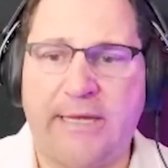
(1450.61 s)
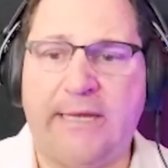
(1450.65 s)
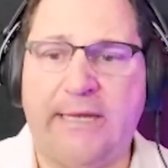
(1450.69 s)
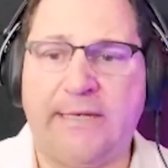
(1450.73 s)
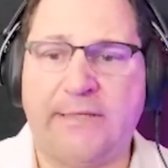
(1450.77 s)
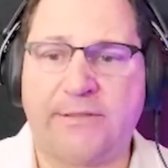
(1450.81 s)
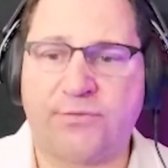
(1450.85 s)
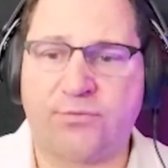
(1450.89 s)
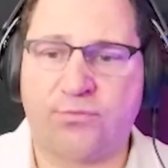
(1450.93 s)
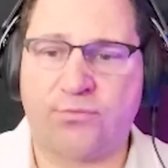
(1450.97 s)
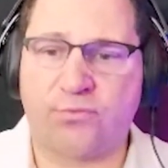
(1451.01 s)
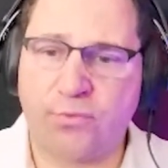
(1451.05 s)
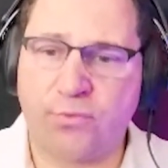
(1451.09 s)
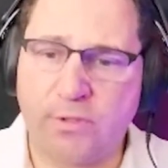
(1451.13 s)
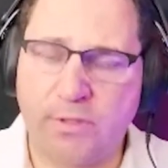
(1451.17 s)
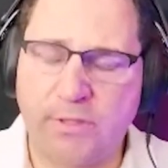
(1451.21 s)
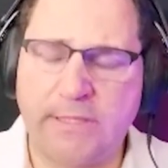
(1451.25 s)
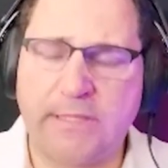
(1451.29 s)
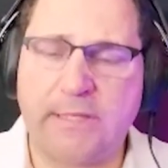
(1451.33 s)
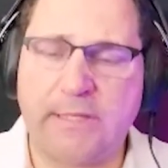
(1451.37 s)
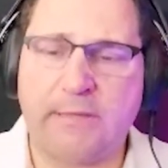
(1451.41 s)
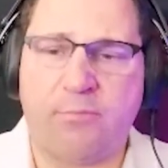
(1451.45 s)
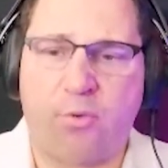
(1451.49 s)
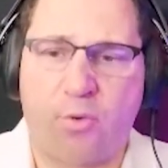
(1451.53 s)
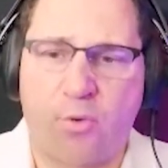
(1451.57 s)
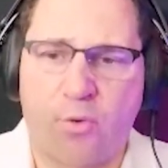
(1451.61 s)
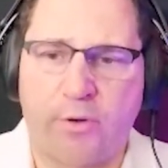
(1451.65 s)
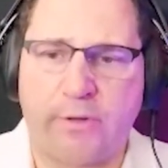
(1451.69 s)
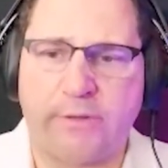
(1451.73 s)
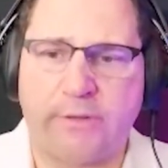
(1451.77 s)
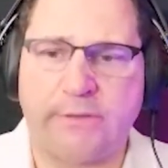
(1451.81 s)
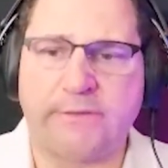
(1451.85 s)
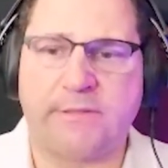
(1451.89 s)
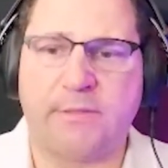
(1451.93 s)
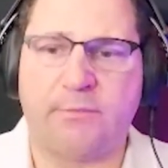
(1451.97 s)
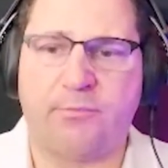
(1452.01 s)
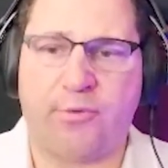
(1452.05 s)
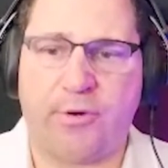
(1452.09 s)
And it's really
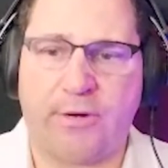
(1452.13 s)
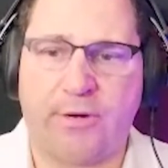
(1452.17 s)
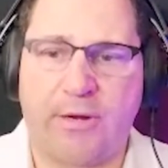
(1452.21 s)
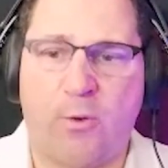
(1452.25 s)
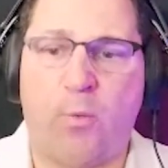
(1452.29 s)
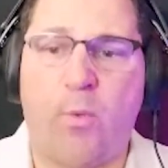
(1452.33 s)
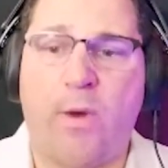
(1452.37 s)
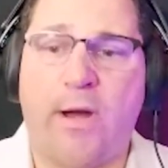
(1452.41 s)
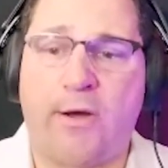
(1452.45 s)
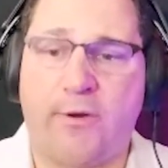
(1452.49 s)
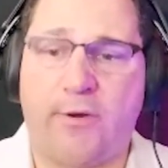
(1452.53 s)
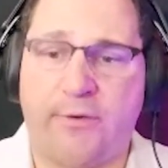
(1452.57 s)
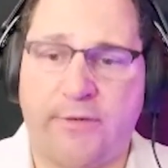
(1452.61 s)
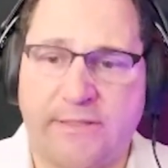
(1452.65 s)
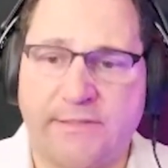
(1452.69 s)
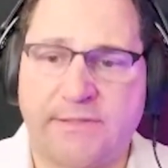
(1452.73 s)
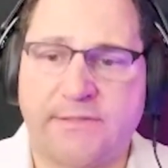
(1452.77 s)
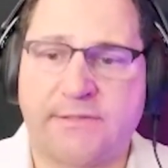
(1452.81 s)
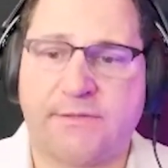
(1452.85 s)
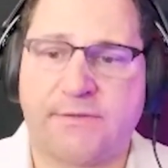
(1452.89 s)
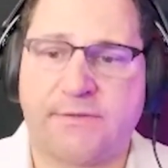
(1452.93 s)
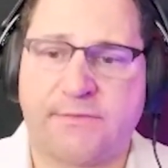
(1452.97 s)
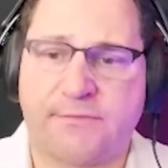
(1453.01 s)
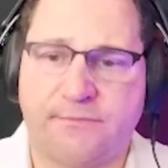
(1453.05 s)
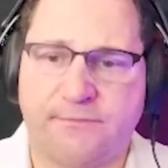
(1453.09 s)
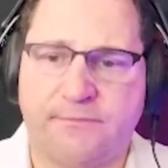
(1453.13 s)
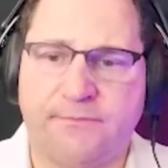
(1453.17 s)
important to bring awareness.